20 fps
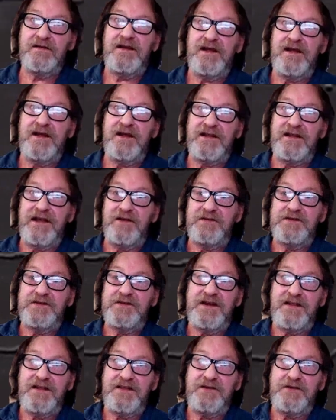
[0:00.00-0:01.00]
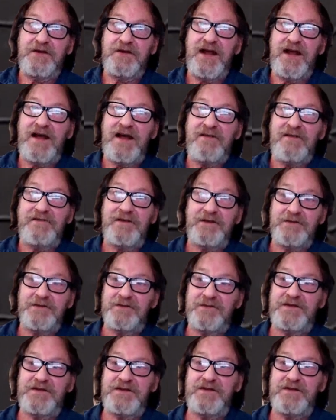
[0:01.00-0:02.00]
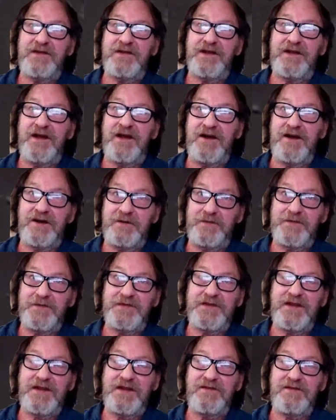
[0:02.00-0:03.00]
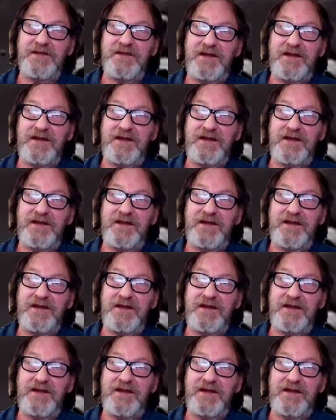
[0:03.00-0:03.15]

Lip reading: Now, the outside of the craft is receiving 100% of